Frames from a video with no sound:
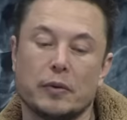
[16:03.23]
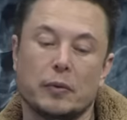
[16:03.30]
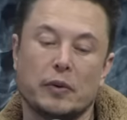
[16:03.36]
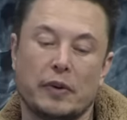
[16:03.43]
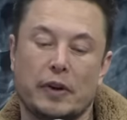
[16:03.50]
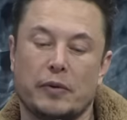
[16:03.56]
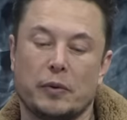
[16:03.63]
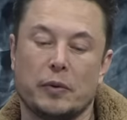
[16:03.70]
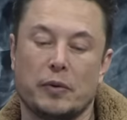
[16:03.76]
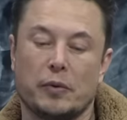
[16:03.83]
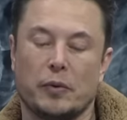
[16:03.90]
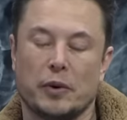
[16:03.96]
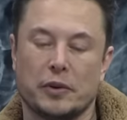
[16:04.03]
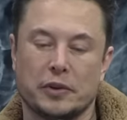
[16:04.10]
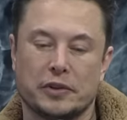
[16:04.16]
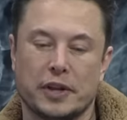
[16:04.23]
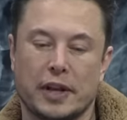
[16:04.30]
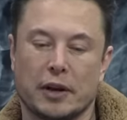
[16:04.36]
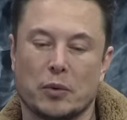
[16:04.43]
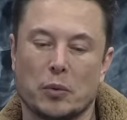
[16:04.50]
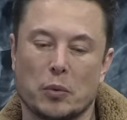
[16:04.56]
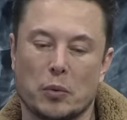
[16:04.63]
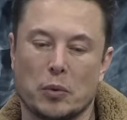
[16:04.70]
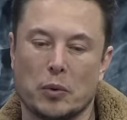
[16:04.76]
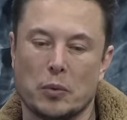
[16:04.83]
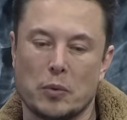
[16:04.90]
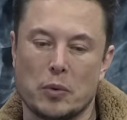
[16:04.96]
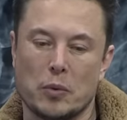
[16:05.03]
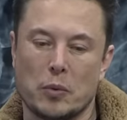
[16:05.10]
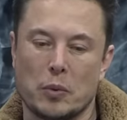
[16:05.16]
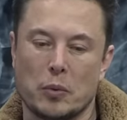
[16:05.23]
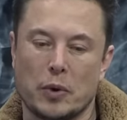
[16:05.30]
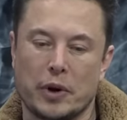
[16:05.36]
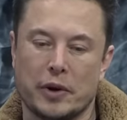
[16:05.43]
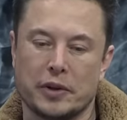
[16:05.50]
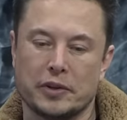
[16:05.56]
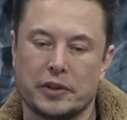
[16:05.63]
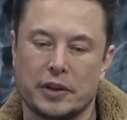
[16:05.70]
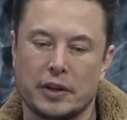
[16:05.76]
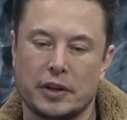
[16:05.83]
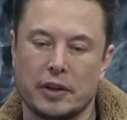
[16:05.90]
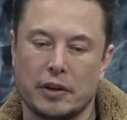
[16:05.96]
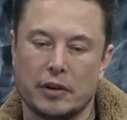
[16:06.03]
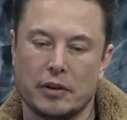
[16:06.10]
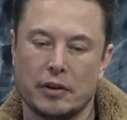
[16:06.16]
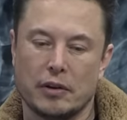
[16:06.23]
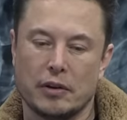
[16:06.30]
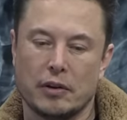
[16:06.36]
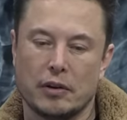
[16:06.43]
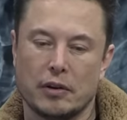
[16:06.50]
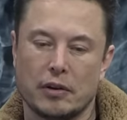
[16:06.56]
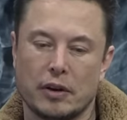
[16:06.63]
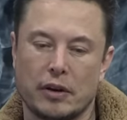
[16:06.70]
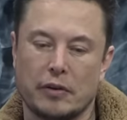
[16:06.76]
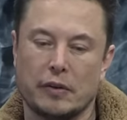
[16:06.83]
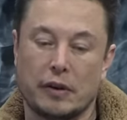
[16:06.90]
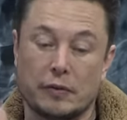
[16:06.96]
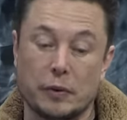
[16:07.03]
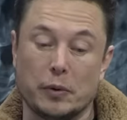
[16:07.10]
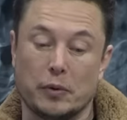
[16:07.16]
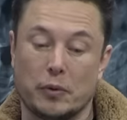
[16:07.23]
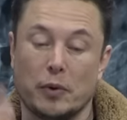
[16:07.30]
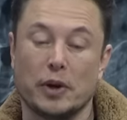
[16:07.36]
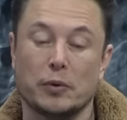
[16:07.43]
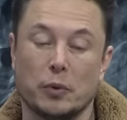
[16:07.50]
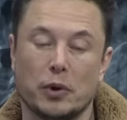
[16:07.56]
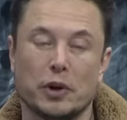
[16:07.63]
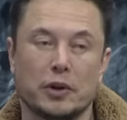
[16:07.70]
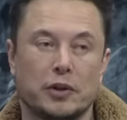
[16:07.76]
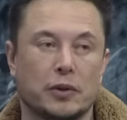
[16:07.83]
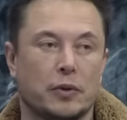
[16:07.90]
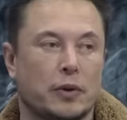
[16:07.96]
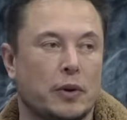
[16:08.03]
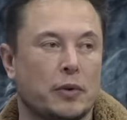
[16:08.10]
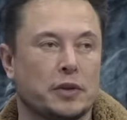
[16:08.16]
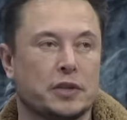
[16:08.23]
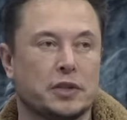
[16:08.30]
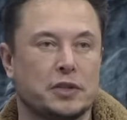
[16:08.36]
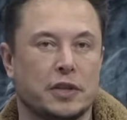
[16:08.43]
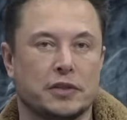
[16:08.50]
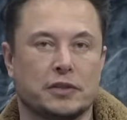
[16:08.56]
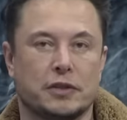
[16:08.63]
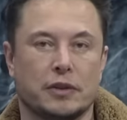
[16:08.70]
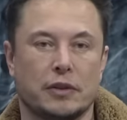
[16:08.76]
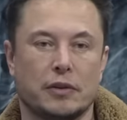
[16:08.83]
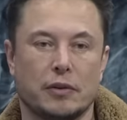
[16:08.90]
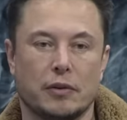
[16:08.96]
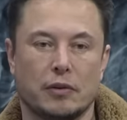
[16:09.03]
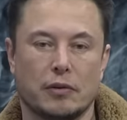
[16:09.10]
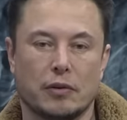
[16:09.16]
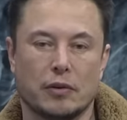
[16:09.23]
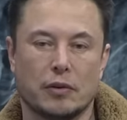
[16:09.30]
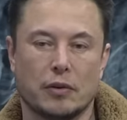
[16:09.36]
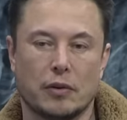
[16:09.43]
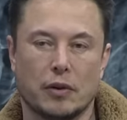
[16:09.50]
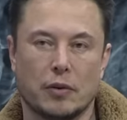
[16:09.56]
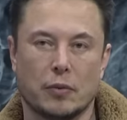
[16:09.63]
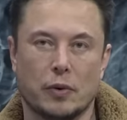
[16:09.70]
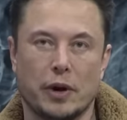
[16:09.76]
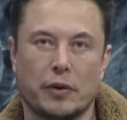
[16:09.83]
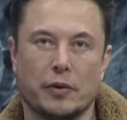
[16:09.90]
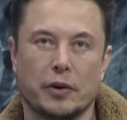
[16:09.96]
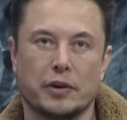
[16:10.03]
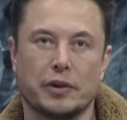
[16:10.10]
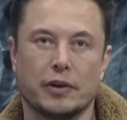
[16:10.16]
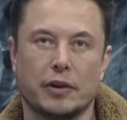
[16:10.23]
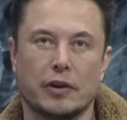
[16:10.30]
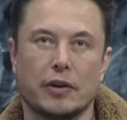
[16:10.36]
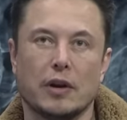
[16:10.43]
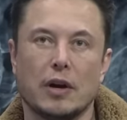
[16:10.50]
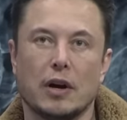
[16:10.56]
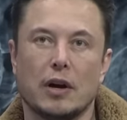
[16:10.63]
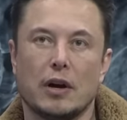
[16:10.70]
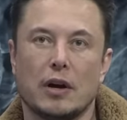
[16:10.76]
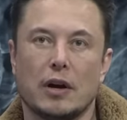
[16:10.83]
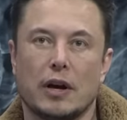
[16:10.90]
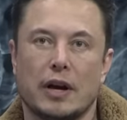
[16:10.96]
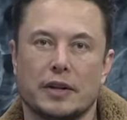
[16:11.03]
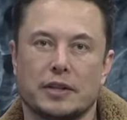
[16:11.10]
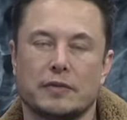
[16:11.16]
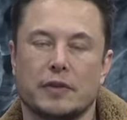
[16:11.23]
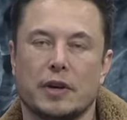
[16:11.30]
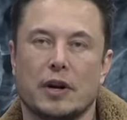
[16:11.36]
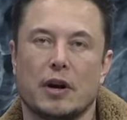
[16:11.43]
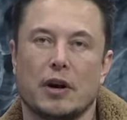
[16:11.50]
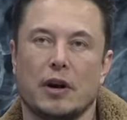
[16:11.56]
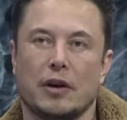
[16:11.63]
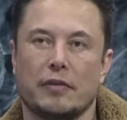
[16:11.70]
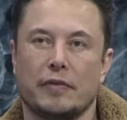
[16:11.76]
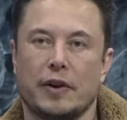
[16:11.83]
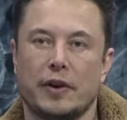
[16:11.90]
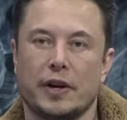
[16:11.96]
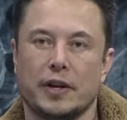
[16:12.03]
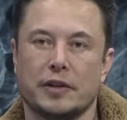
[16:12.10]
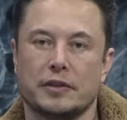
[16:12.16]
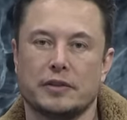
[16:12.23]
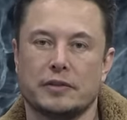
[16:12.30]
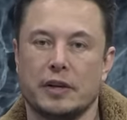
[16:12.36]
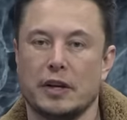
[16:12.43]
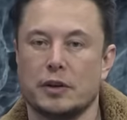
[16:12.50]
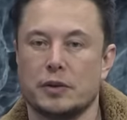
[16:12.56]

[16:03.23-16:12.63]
if if one were to say like where is the if if one were to do a risk-adjusted rate of return estimate on various